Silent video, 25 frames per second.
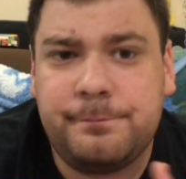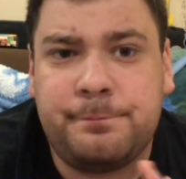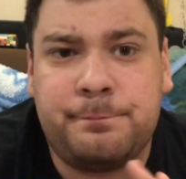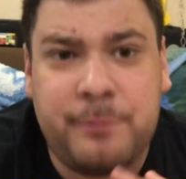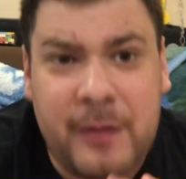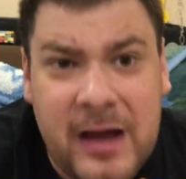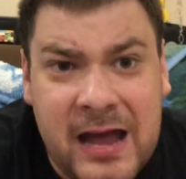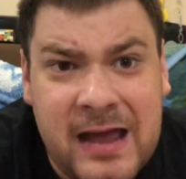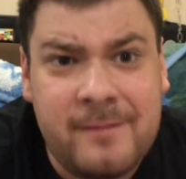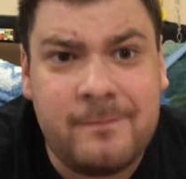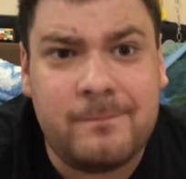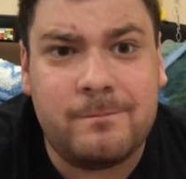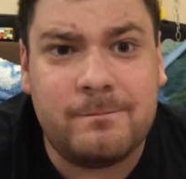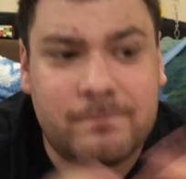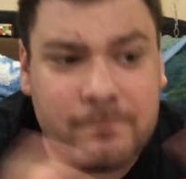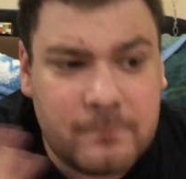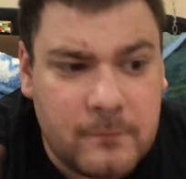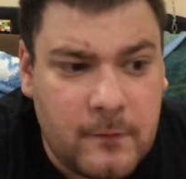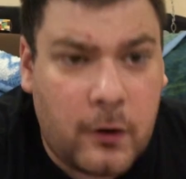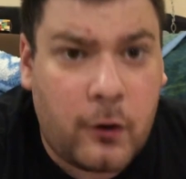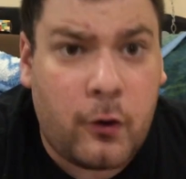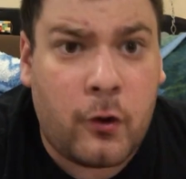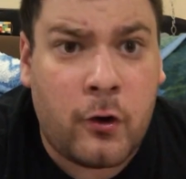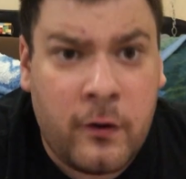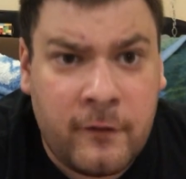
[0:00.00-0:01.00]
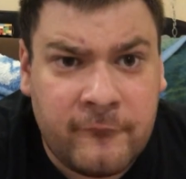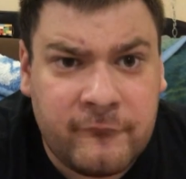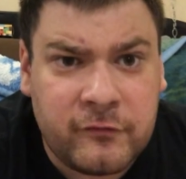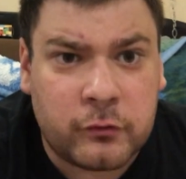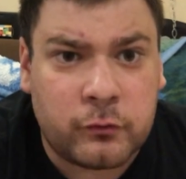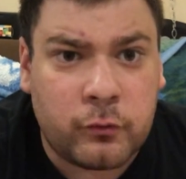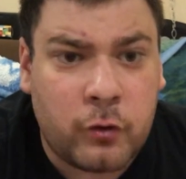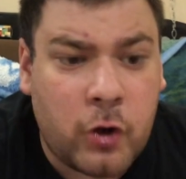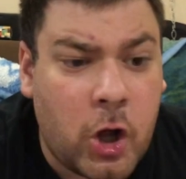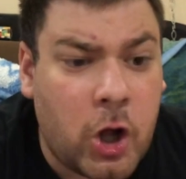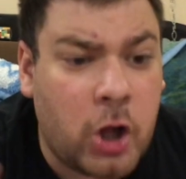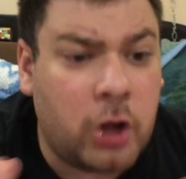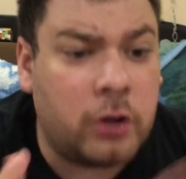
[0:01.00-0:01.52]
but
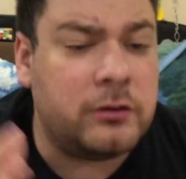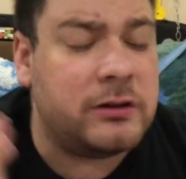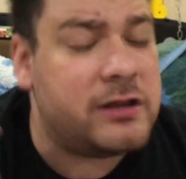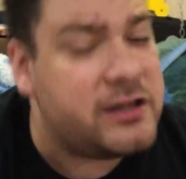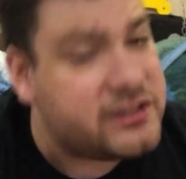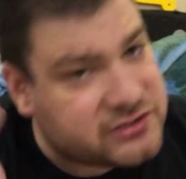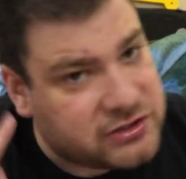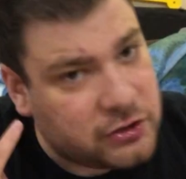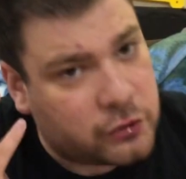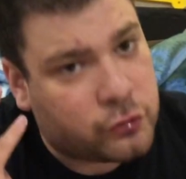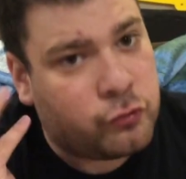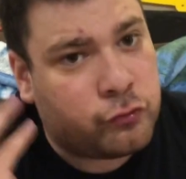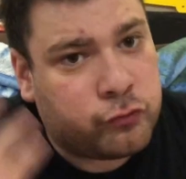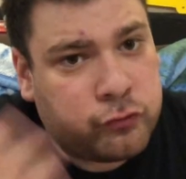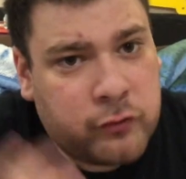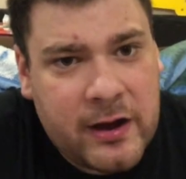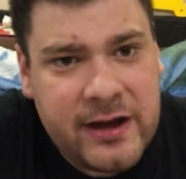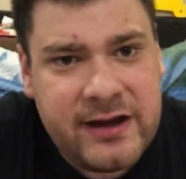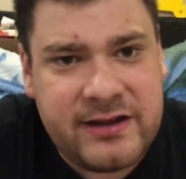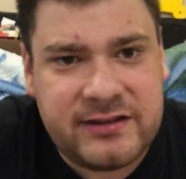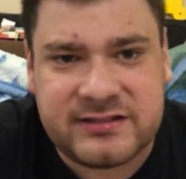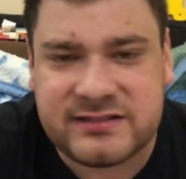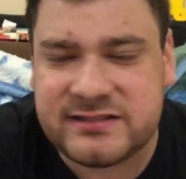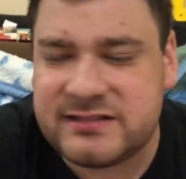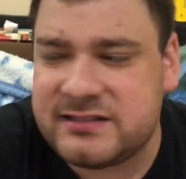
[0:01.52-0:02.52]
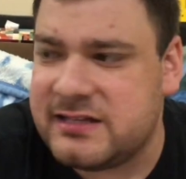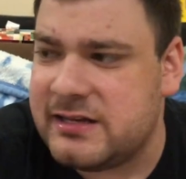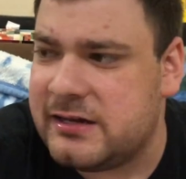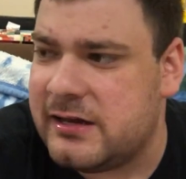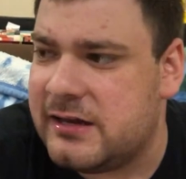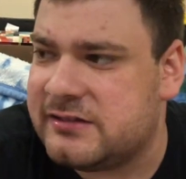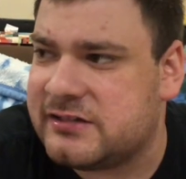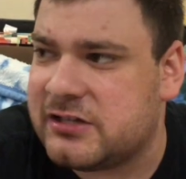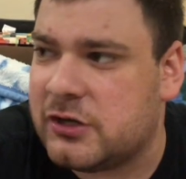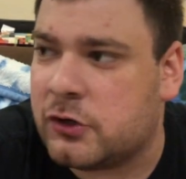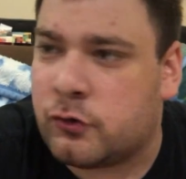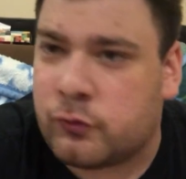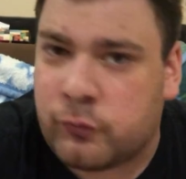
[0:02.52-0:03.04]
overall, it's a great
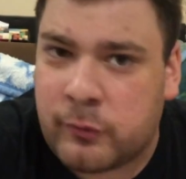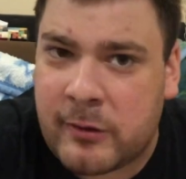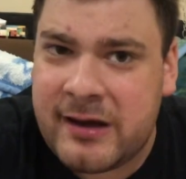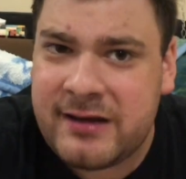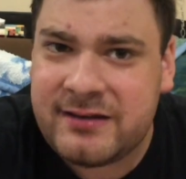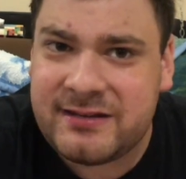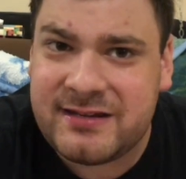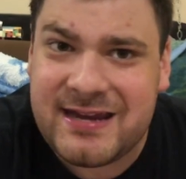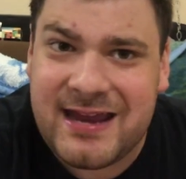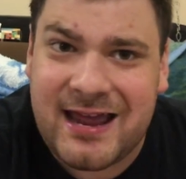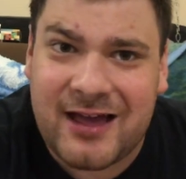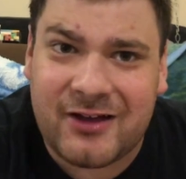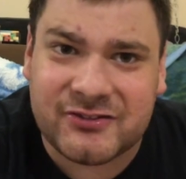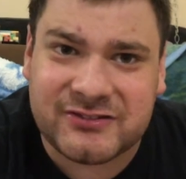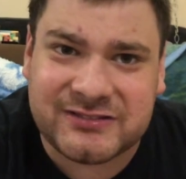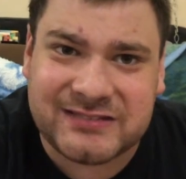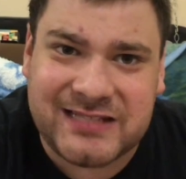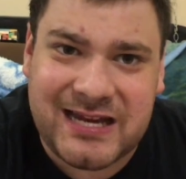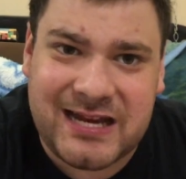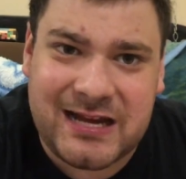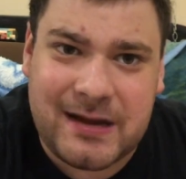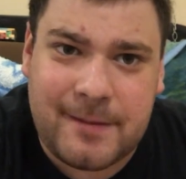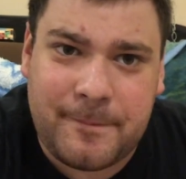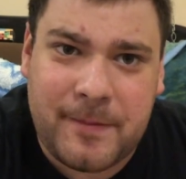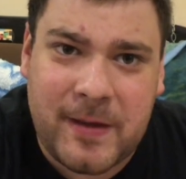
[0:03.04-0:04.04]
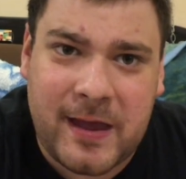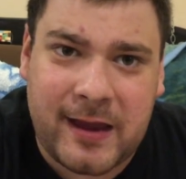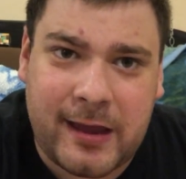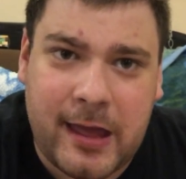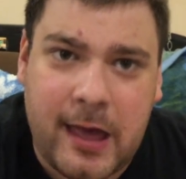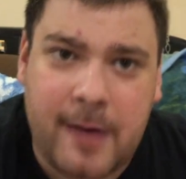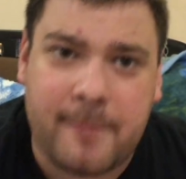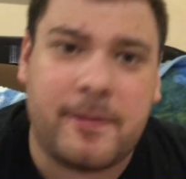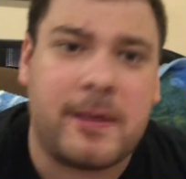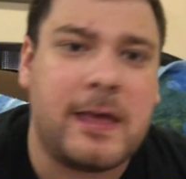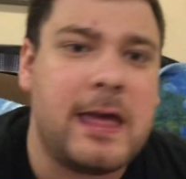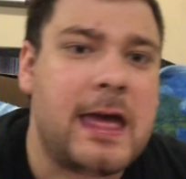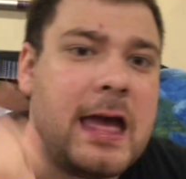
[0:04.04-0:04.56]
DLC to pick
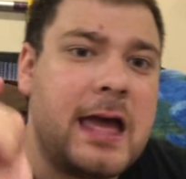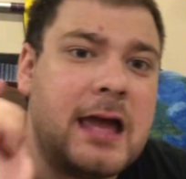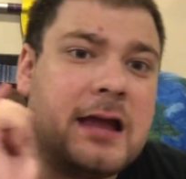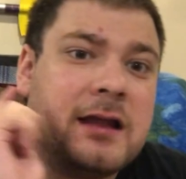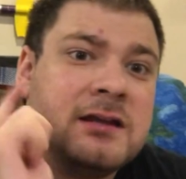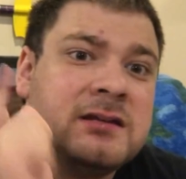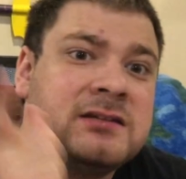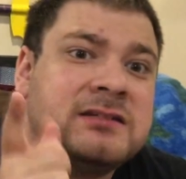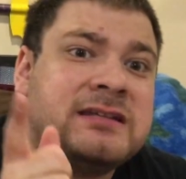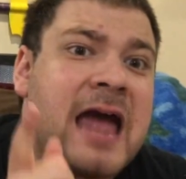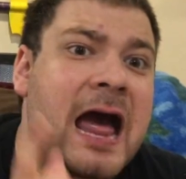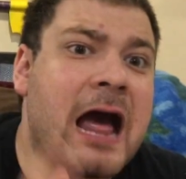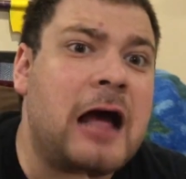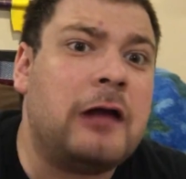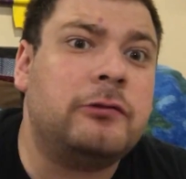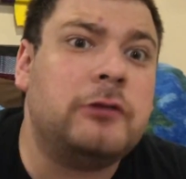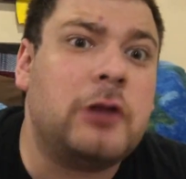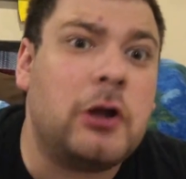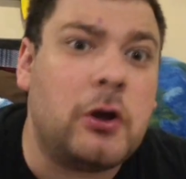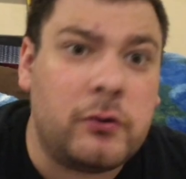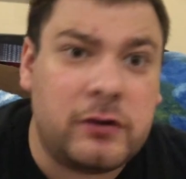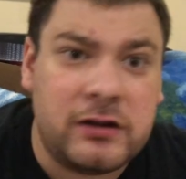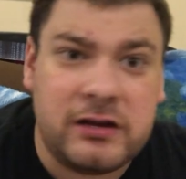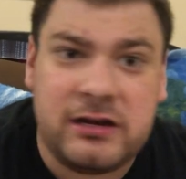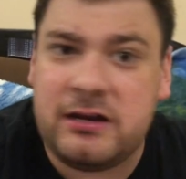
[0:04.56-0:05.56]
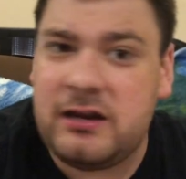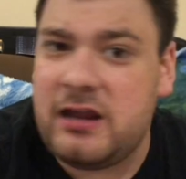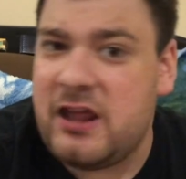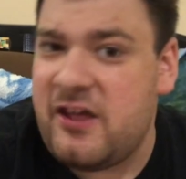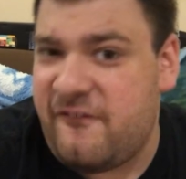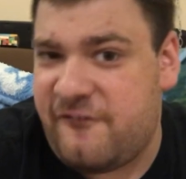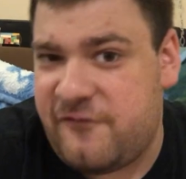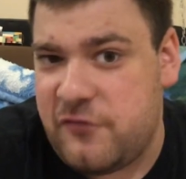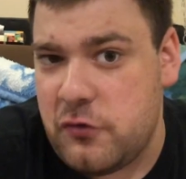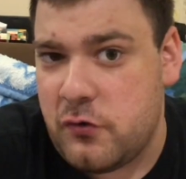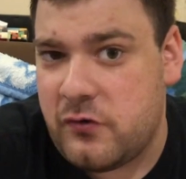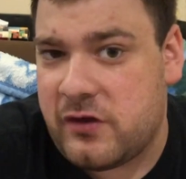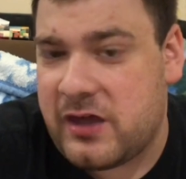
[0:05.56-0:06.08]
up. Download it
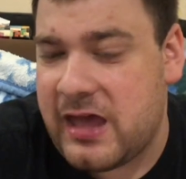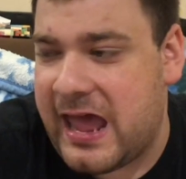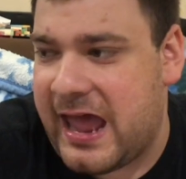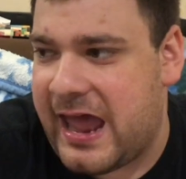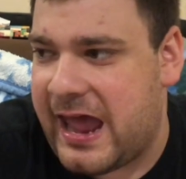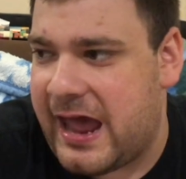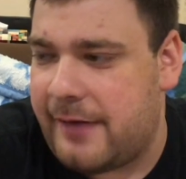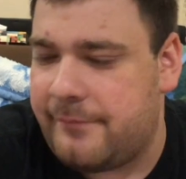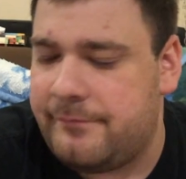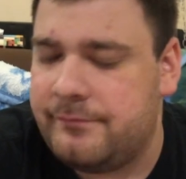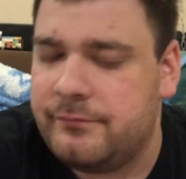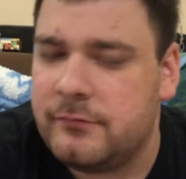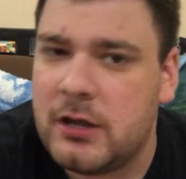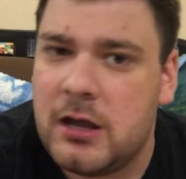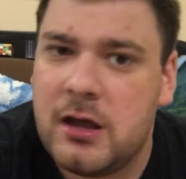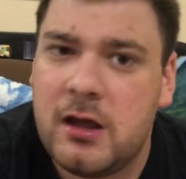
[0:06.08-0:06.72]
if you can.